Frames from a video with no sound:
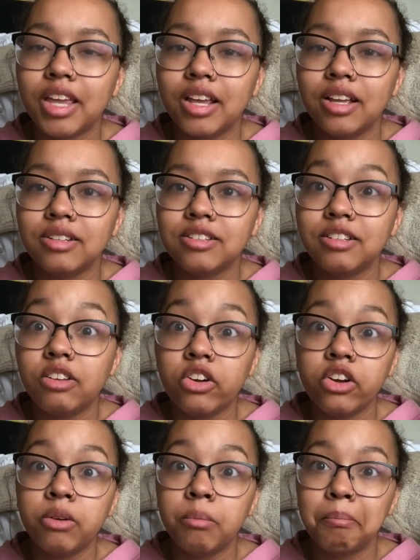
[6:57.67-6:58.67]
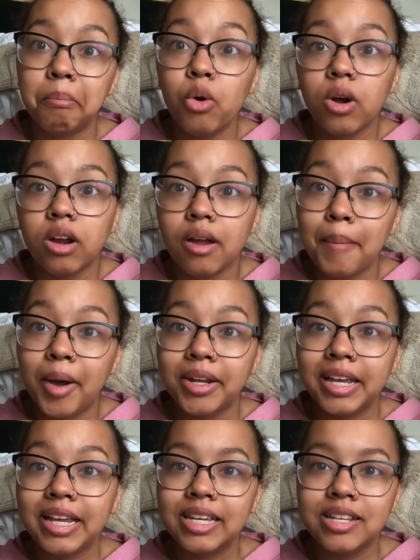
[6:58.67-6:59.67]
and learn more about
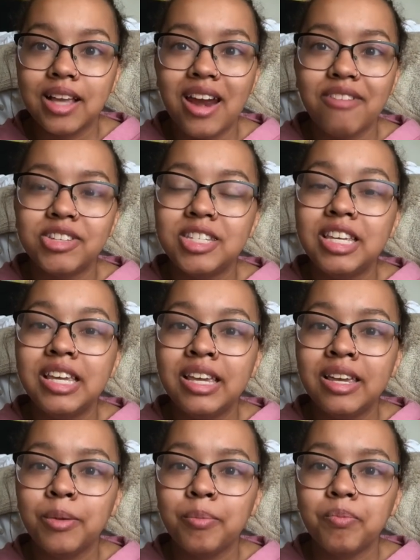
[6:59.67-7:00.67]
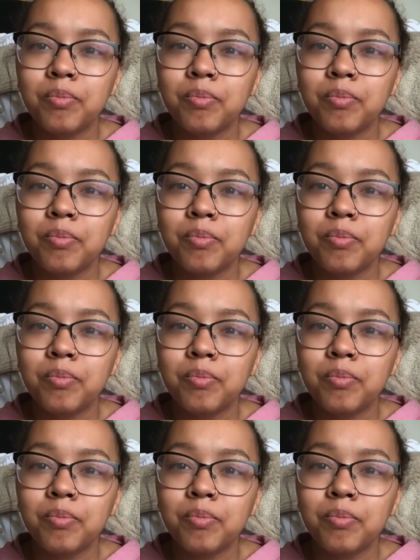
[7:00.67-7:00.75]
it and kind of see